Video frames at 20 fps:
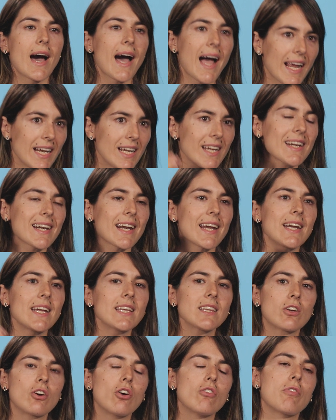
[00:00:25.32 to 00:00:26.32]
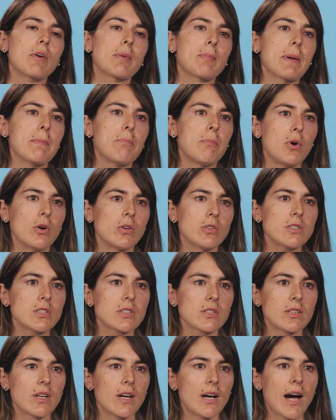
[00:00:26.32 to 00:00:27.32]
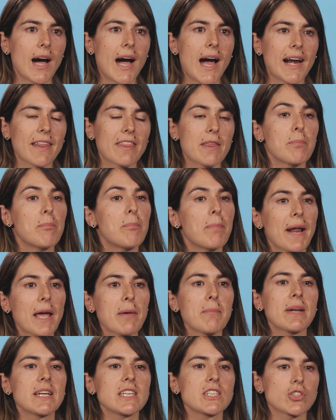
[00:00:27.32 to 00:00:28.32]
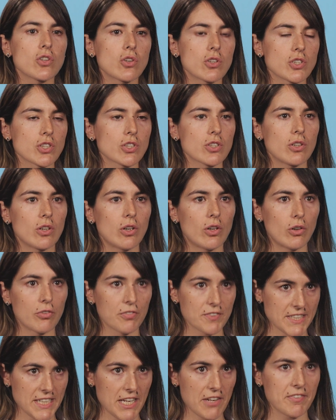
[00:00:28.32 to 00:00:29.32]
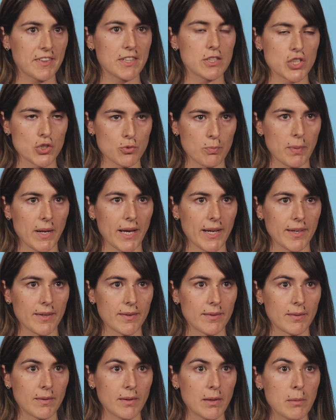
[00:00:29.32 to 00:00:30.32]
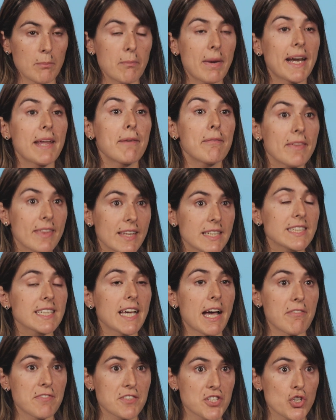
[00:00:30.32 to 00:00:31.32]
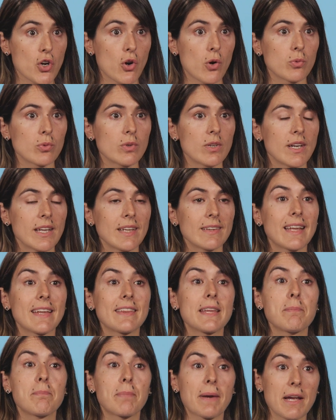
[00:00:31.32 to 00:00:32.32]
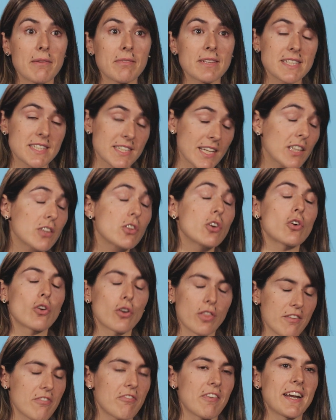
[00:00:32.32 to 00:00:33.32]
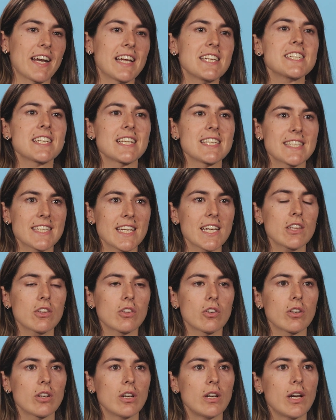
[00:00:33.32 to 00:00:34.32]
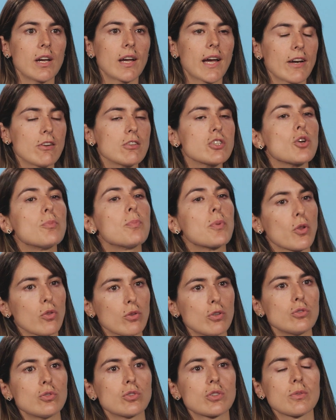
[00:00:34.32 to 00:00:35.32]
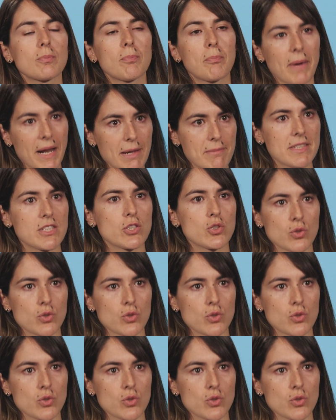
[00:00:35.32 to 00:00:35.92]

highly rated government bonds are the primary source of safety supply. But evidence has shown that the private sector or the financial sector can also produce private